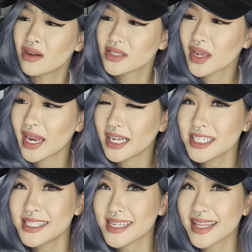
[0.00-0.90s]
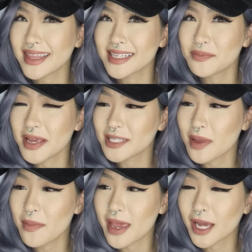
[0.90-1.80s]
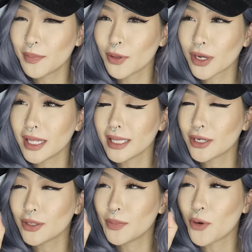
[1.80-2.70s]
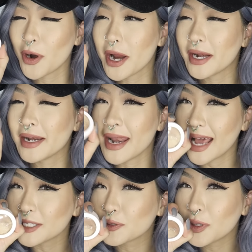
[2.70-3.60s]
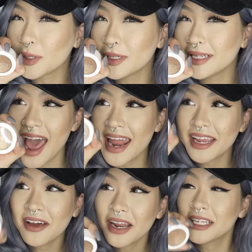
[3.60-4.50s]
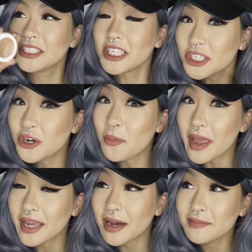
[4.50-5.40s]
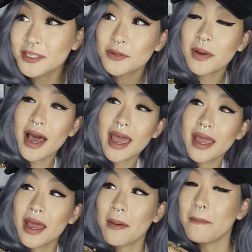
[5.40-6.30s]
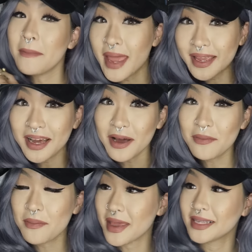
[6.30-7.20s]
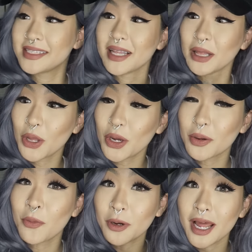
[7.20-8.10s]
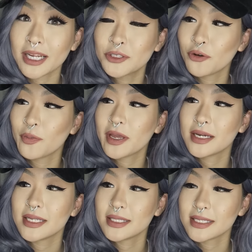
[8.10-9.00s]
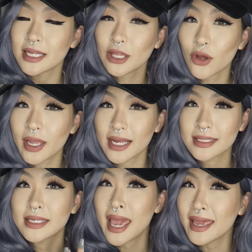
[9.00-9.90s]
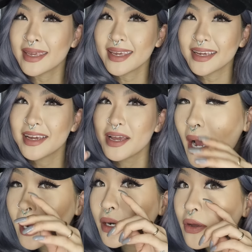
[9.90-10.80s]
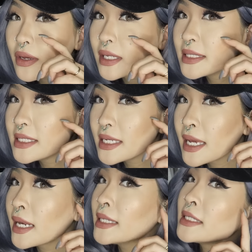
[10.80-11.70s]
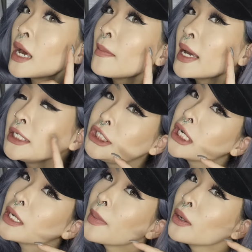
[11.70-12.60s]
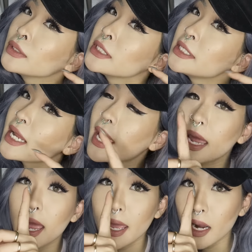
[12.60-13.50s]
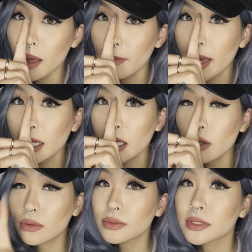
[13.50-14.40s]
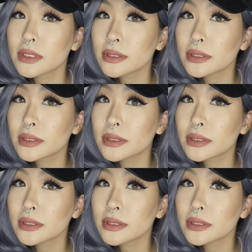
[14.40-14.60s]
Also, can I just say that this makes my makeup look a little more natural? Adding on additional makeup to my makeup makes it look more natural because it doesn't look as cakey. I know you can see it, it's on my cheekbones today and on my nose.